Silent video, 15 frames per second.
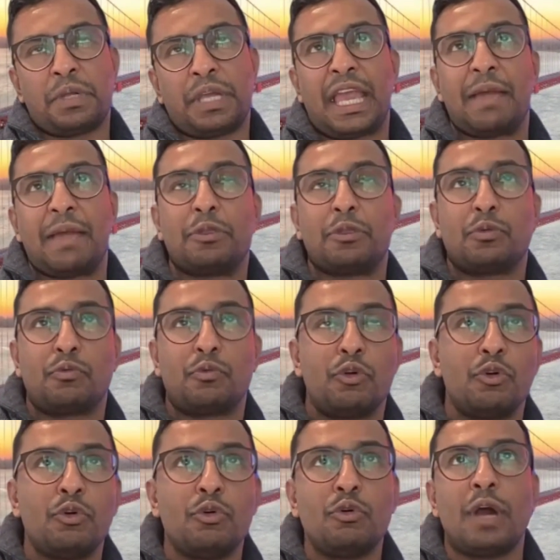Came
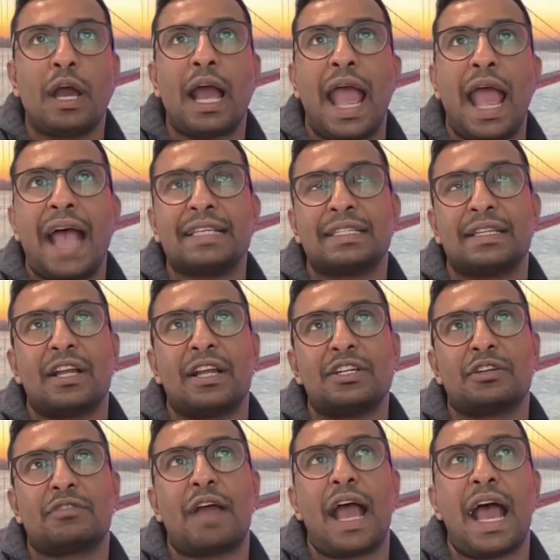through as an
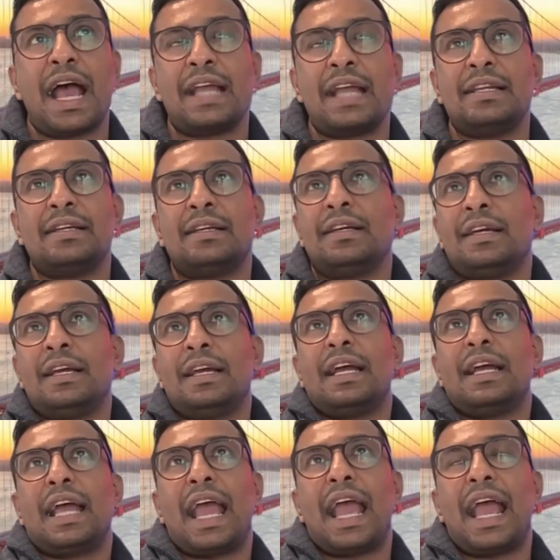undergrad,
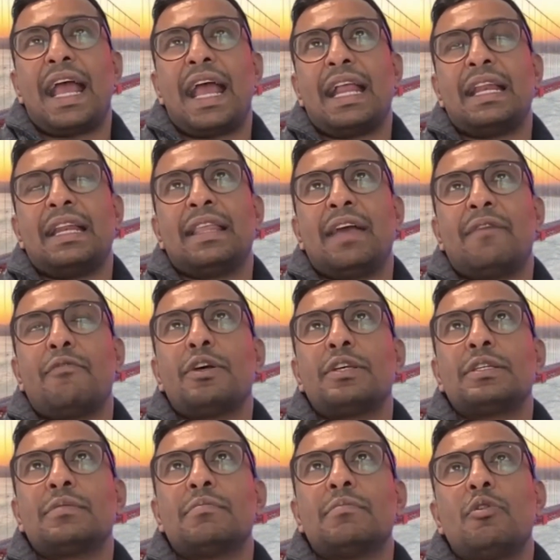and there
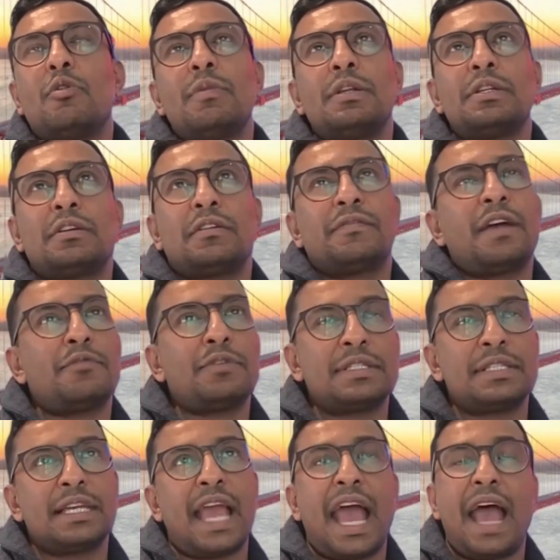was a moment of, I would
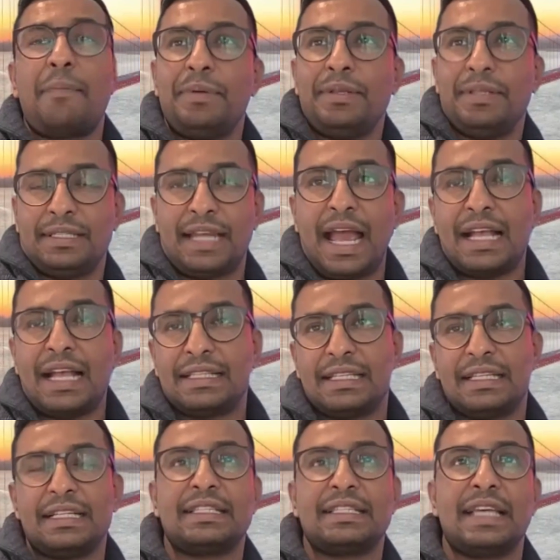say, happenstance,
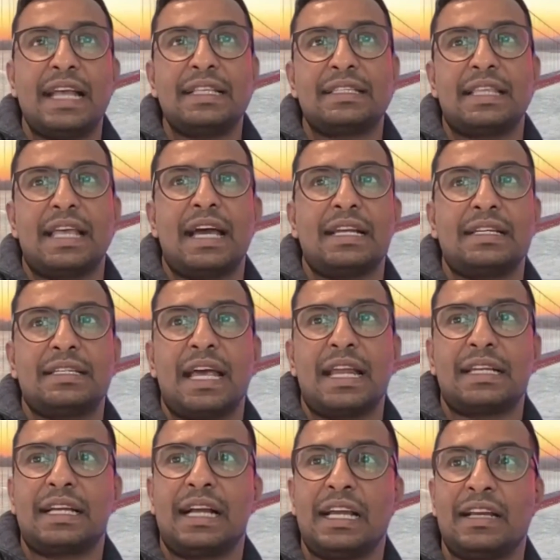in a sense,
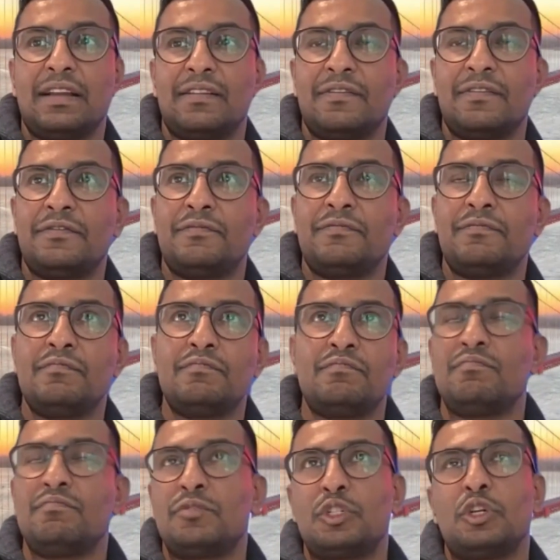that kind of
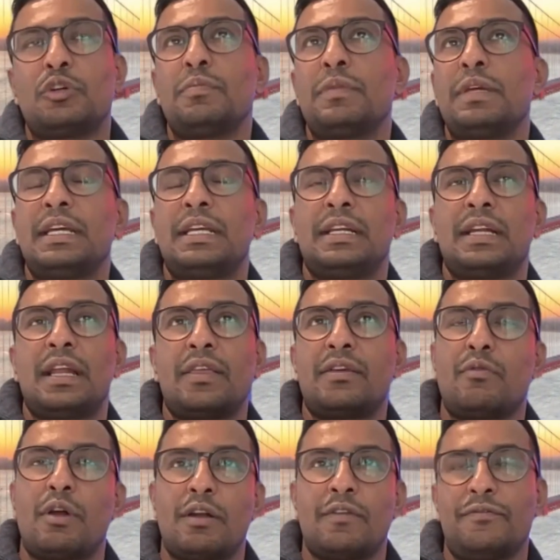took me in
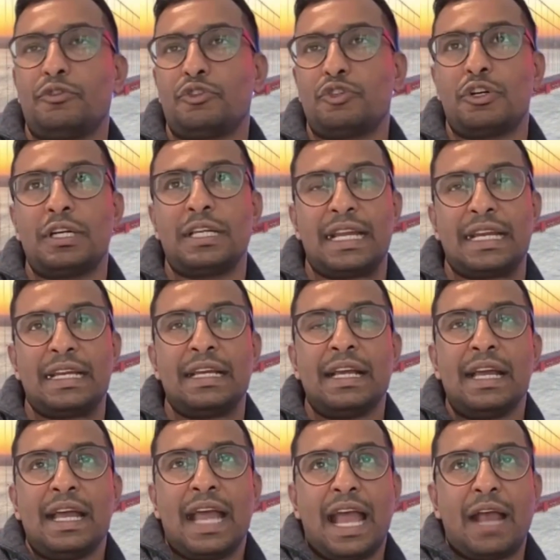another wonderful journey. And
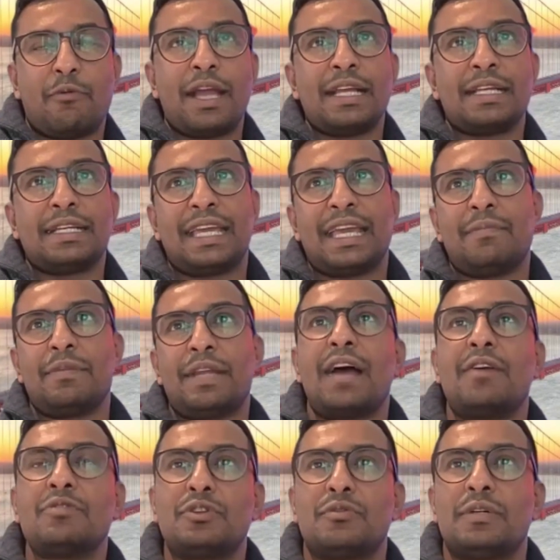where it came
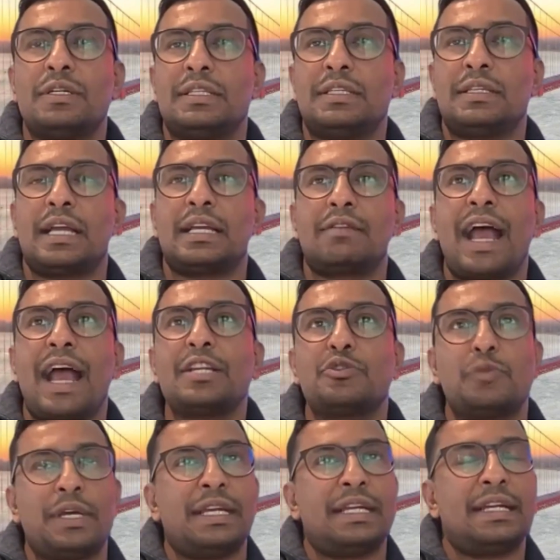down to is I
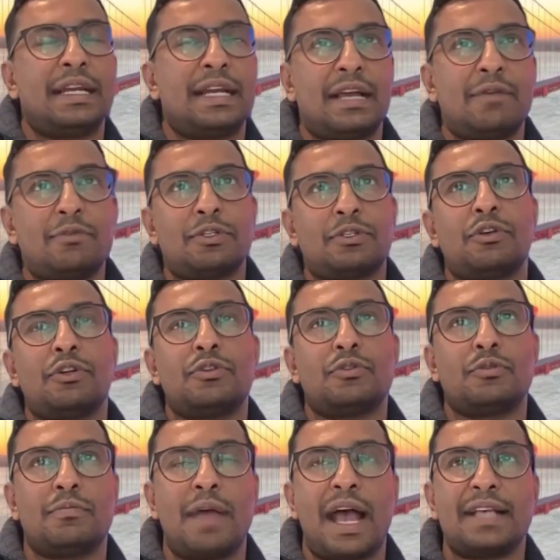graduated and I was going to
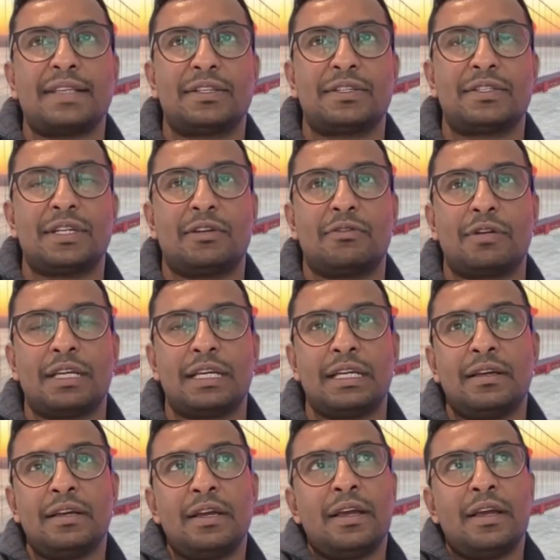do a master's
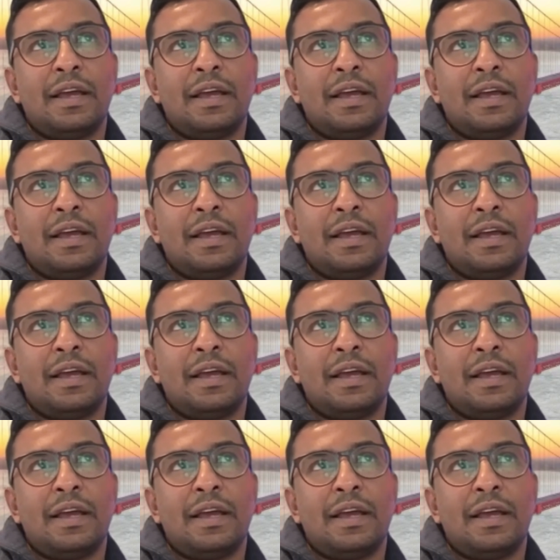degree